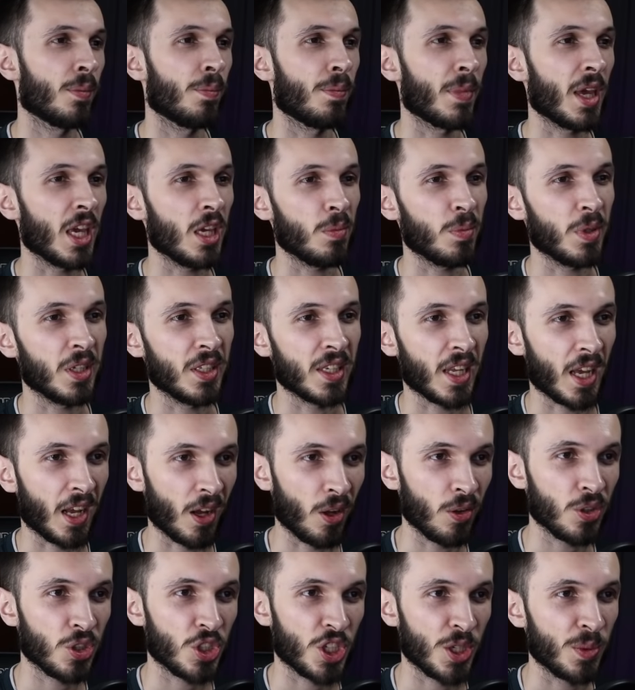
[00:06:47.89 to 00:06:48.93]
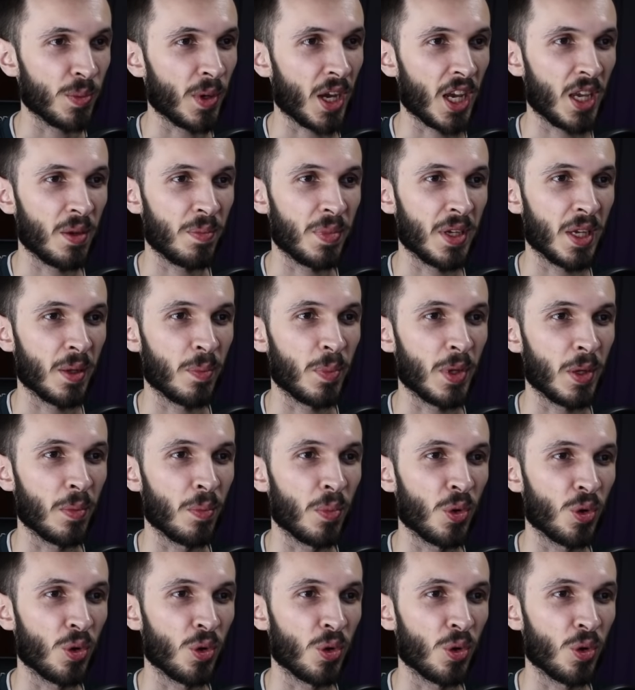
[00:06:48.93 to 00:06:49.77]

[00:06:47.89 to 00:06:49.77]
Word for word: Maybe now she might be a bit